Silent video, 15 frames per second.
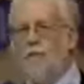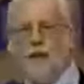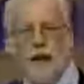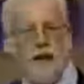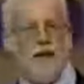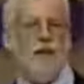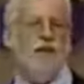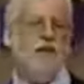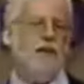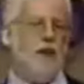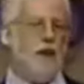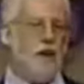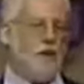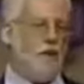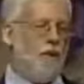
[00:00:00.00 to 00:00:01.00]

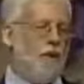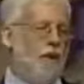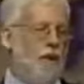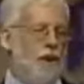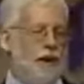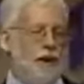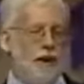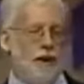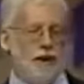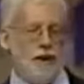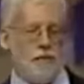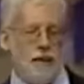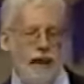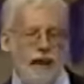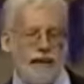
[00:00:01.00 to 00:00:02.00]
bloodthirsty oath,
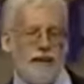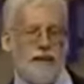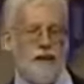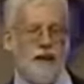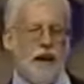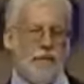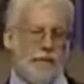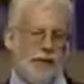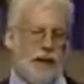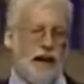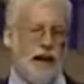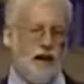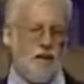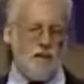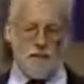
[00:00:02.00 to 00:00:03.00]
the master comes
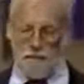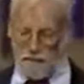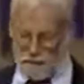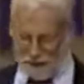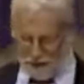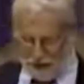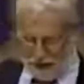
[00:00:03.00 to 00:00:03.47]
down